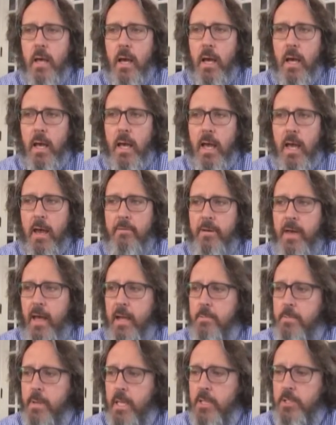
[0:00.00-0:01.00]
I have
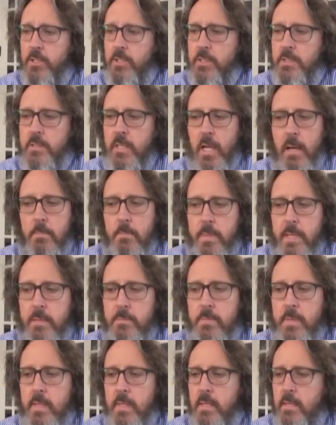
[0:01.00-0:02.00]
had patients come meet
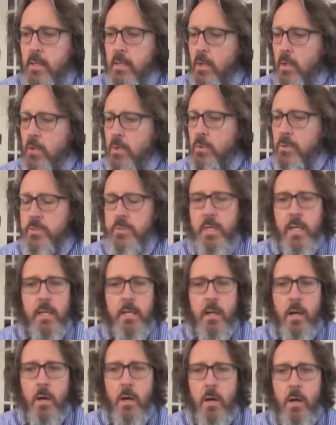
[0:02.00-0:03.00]
me who
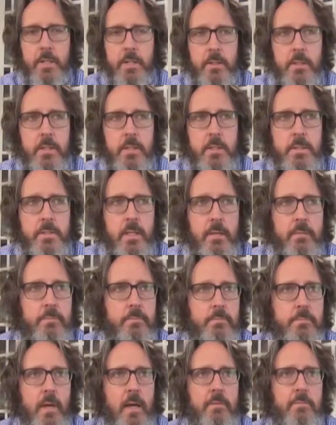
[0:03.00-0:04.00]
said, "Oh my goodness,
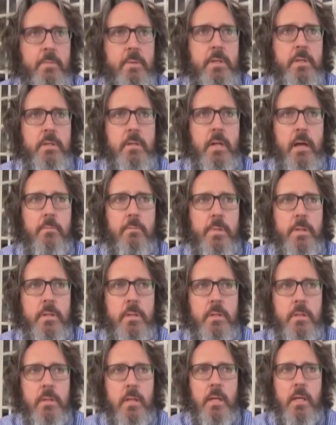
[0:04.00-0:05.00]
I've
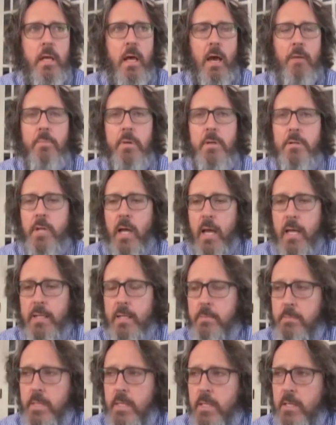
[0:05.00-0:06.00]
been dying
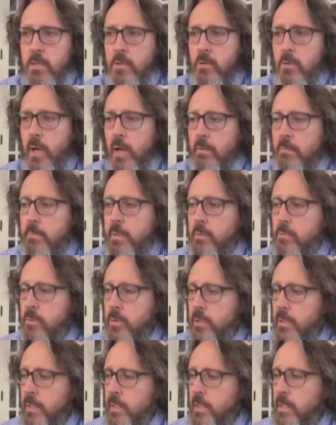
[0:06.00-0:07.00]
to meet you. I've been
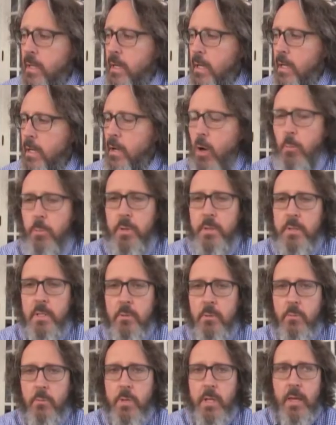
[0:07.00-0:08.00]
really hoping
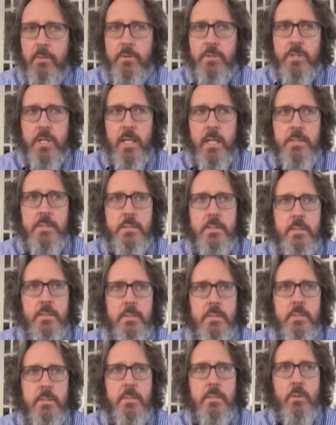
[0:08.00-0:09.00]
that we have a chance
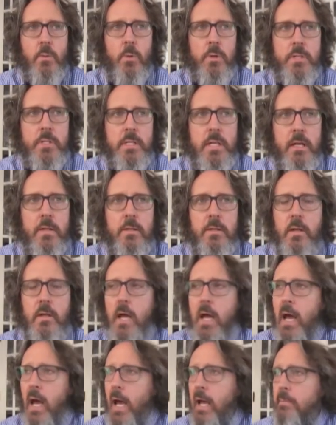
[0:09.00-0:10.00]
to work together."
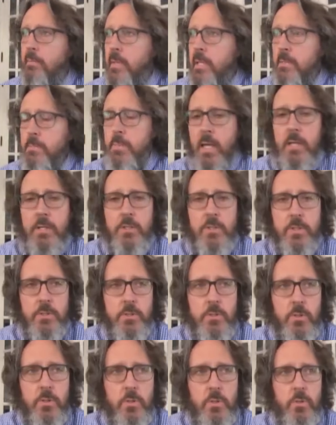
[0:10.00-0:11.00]
I meet
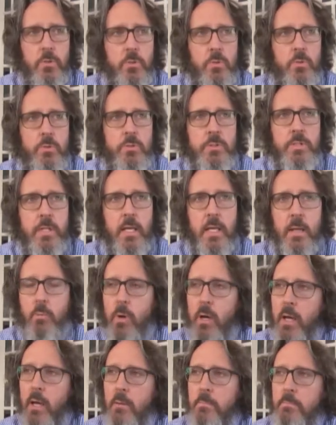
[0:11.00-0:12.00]
patients who say,
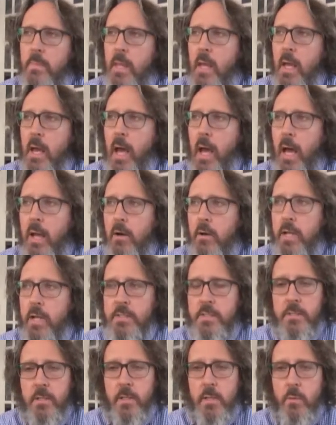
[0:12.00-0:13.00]
"Well, I don't
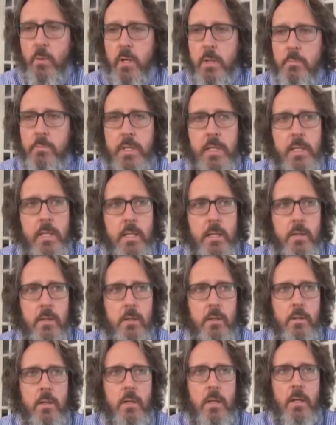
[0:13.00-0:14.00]
necessarily want to be
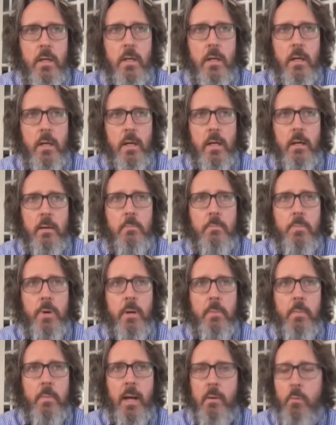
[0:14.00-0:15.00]
here,
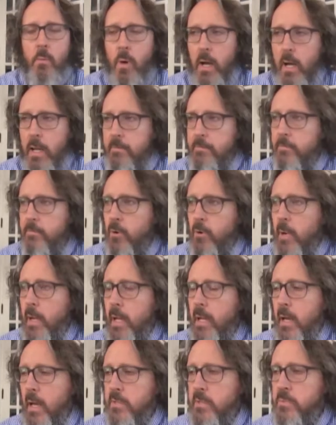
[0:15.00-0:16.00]
but my wife or my
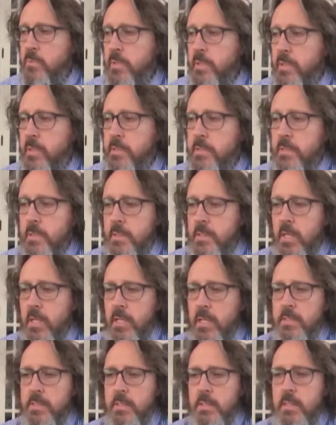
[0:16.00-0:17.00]
husband
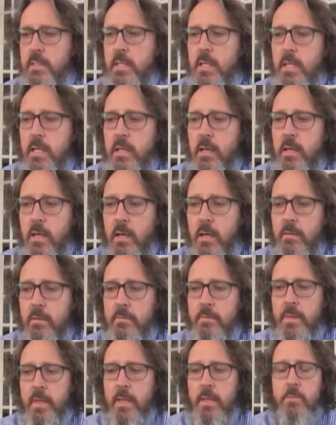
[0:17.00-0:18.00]
suggested
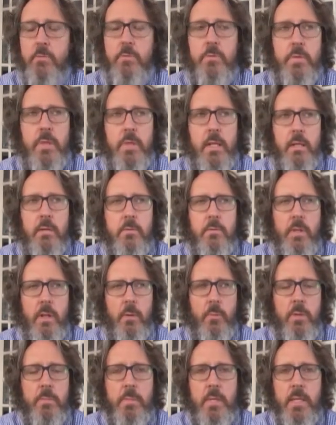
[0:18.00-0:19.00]
that
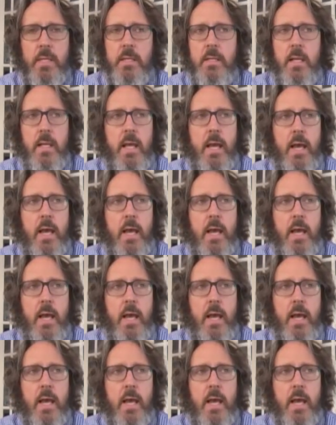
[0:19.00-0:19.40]
we meet."